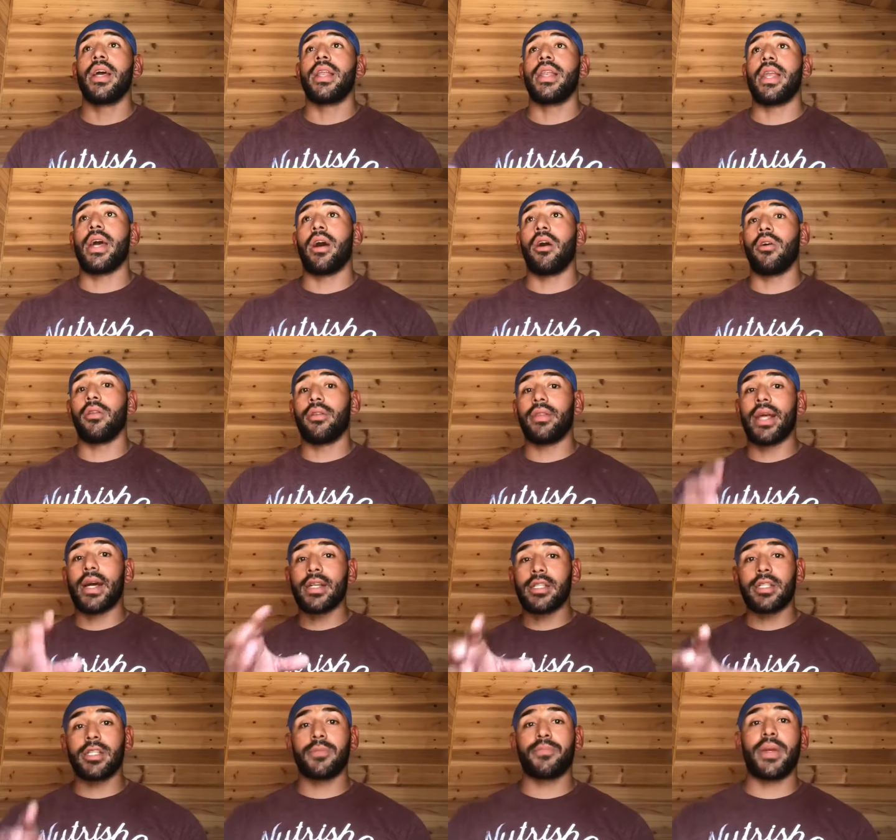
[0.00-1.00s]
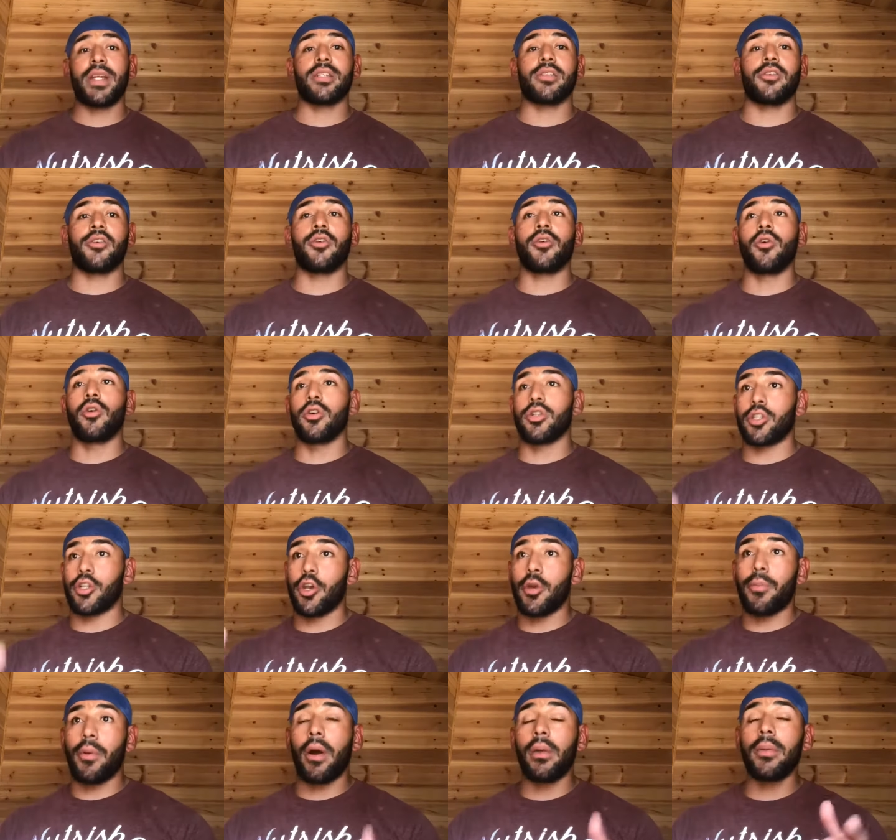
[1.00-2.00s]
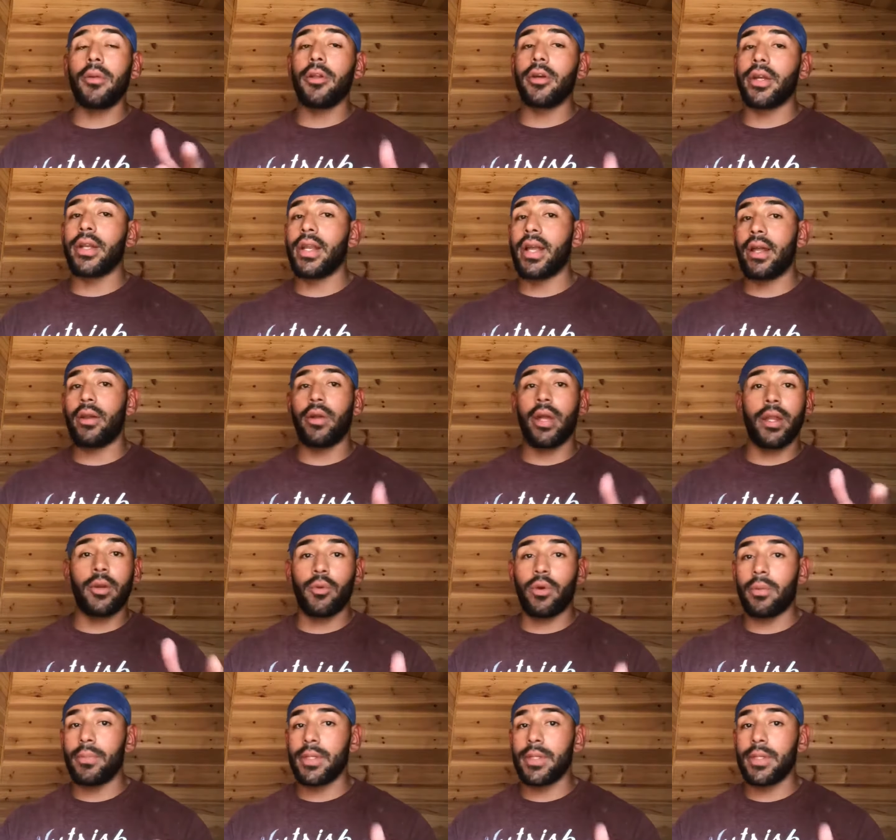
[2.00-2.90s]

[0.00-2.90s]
Now, that's just based on your goal. So you're probably looking at anywhere